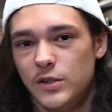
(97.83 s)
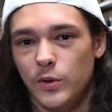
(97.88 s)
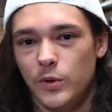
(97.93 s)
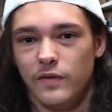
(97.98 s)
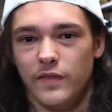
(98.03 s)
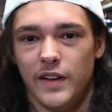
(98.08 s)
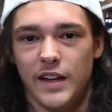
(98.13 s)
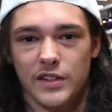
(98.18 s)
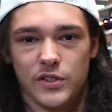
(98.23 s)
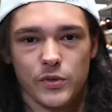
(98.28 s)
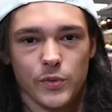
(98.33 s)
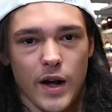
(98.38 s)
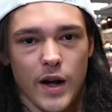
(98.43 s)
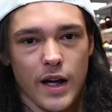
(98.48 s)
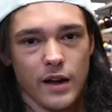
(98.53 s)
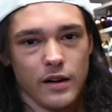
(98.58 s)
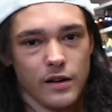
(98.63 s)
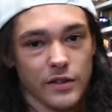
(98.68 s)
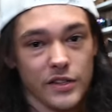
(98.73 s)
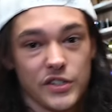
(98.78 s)
to advanced
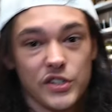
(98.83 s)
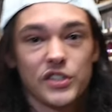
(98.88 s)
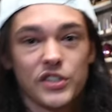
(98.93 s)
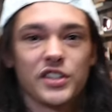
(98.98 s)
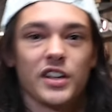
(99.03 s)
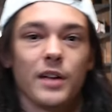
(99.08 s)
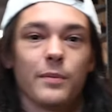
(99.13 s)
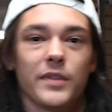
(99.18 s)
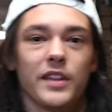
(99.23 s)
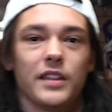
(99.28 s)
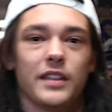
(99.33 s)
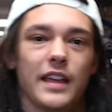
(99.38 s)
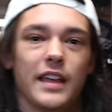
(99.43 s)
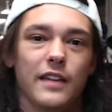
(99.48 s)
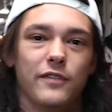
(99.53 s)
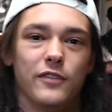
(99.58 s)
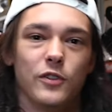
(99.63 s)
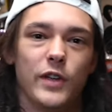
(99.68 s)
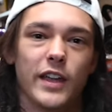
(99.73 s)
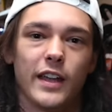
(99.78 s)
rider. This is something that
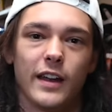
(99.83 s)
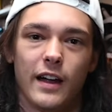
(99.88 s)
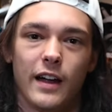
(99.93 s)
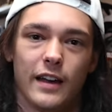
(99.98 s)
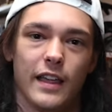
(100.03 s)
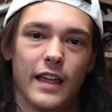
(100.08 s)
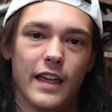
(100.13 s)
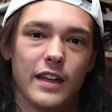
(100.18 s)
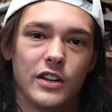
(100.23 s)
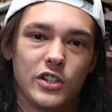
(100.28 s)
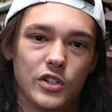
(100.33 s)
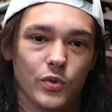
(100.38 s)
if you get on edge,